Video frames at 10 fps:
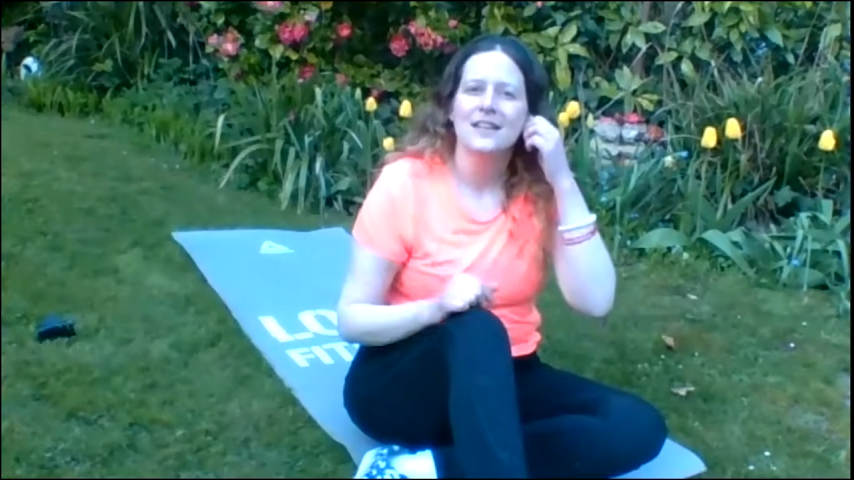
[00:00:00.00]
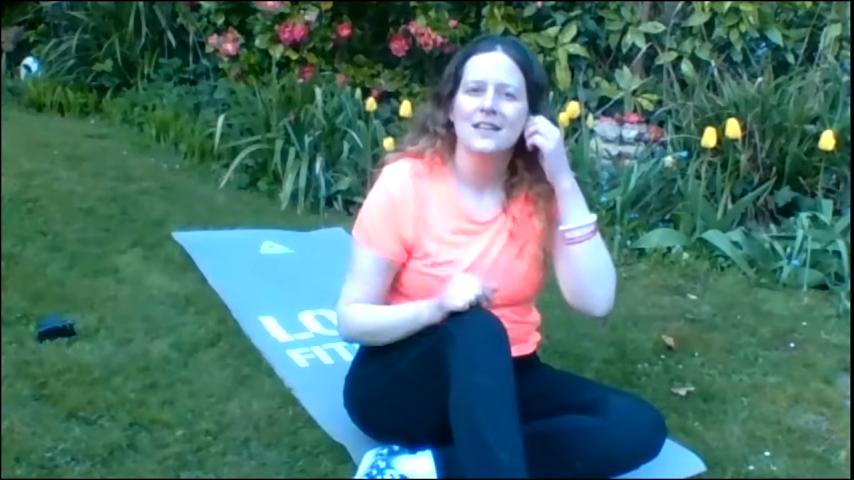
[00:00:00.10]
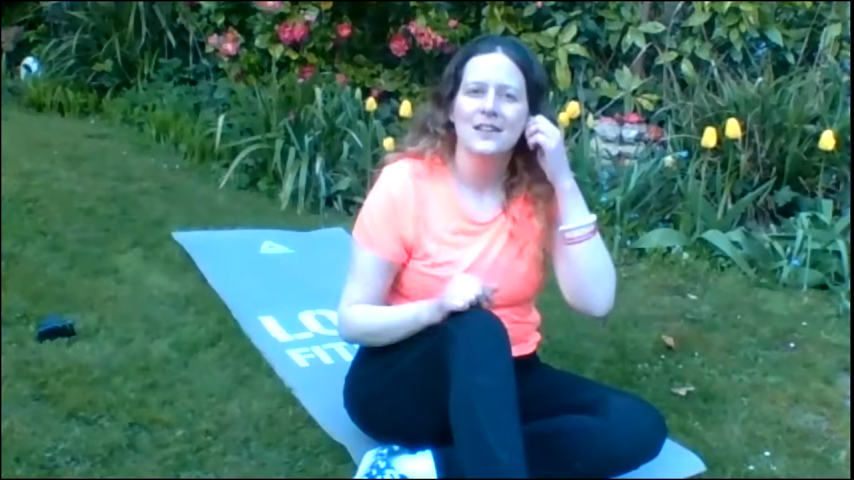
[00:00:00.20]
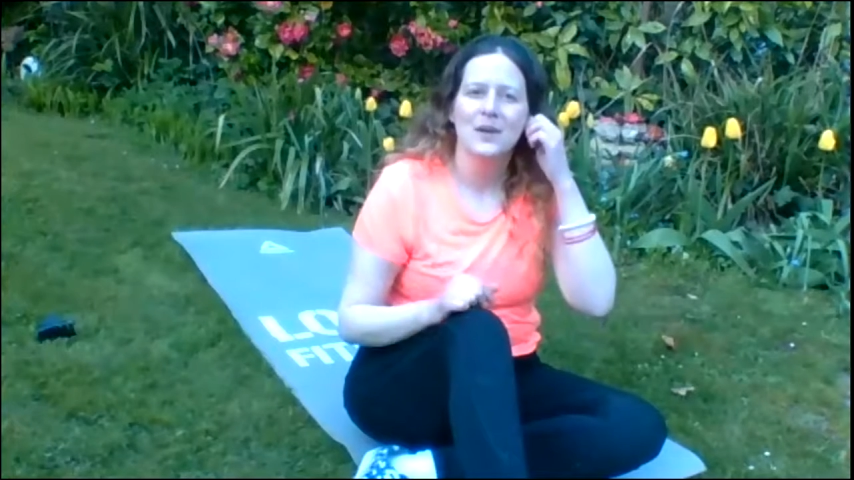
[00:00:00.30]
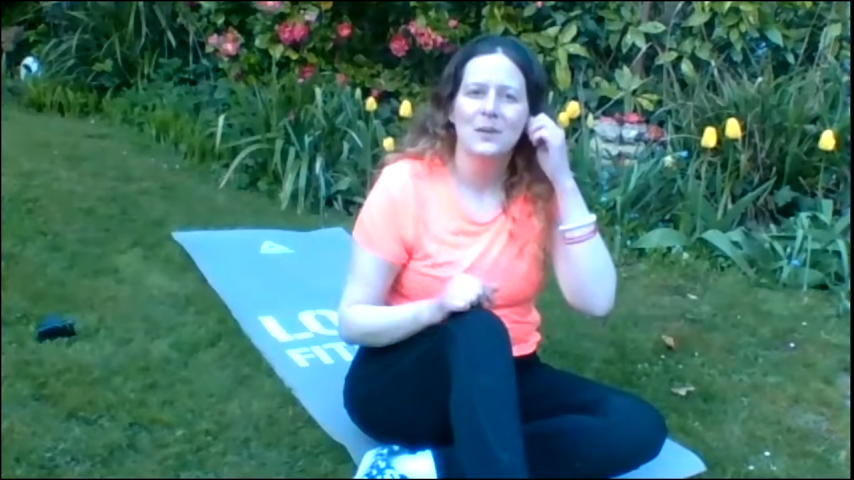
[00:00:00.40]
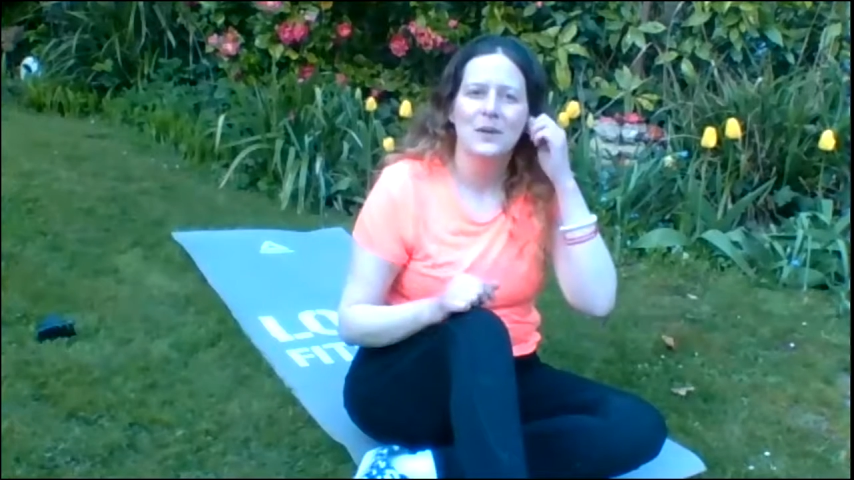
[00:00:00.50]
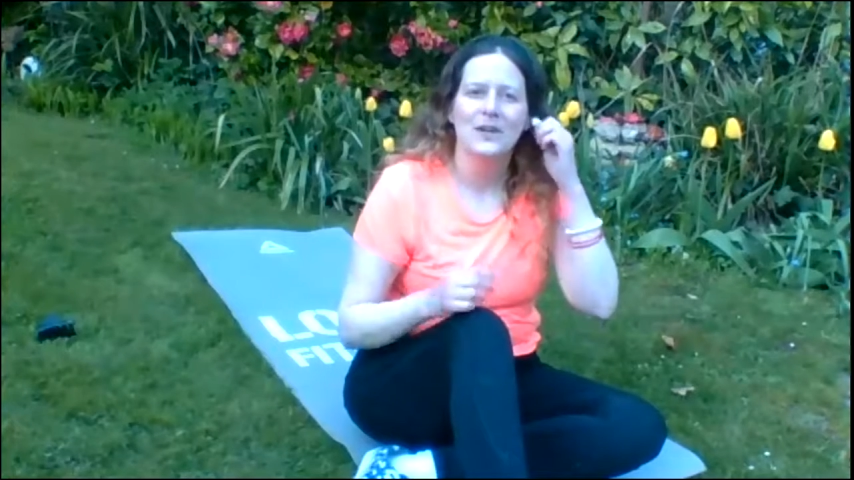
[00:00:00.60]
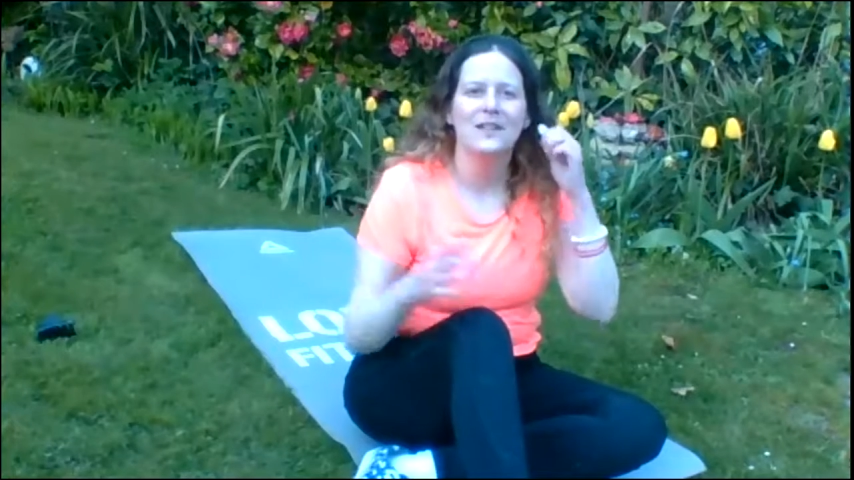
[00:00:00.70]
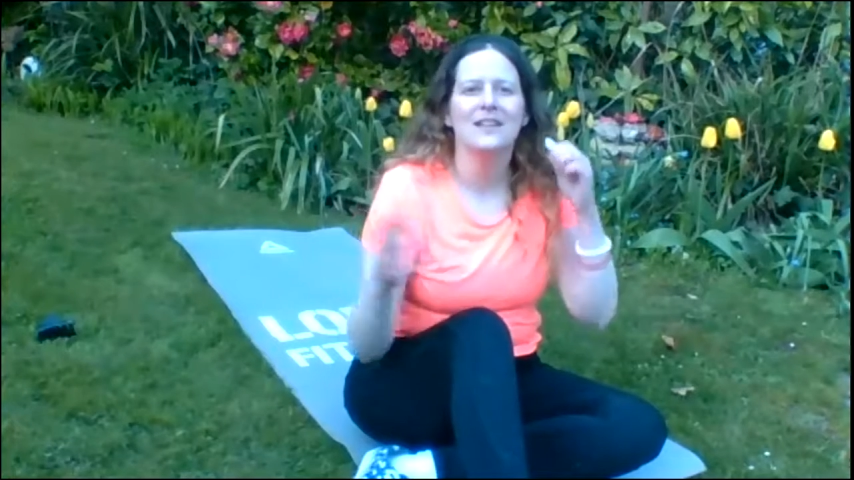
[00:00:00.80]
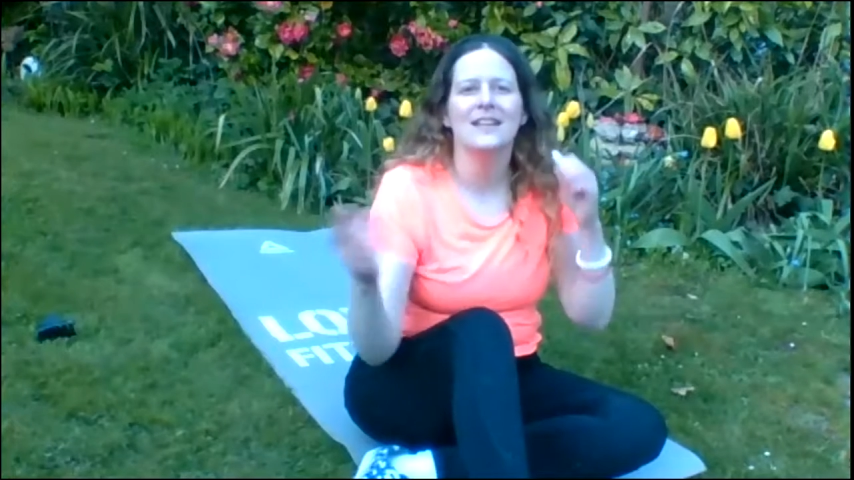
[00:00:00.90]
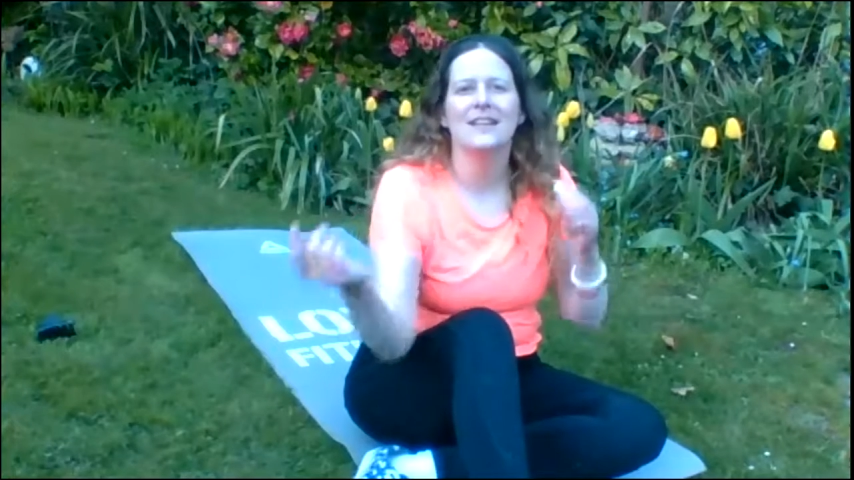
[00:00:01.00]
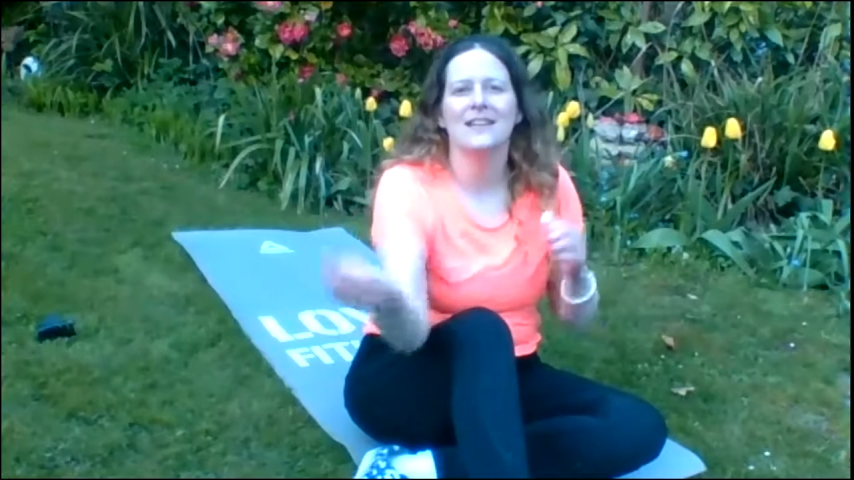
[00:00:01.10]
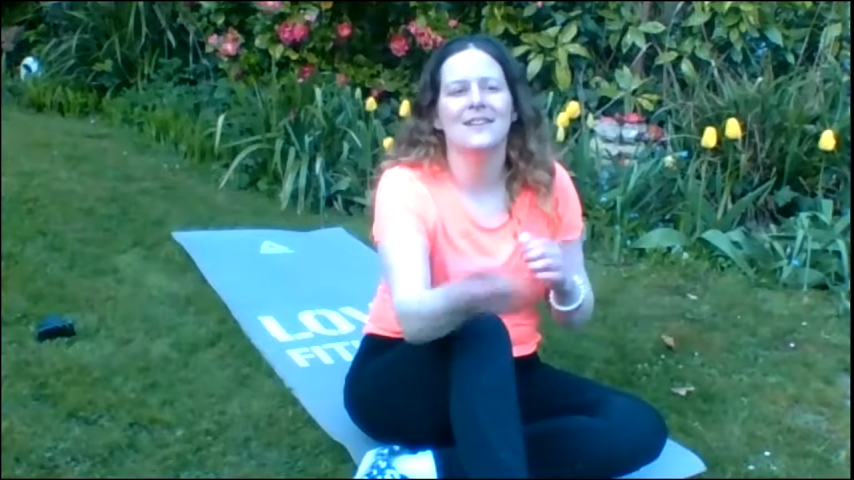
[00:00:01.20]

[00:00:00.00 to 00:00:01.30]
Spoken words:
you know, when I can hear,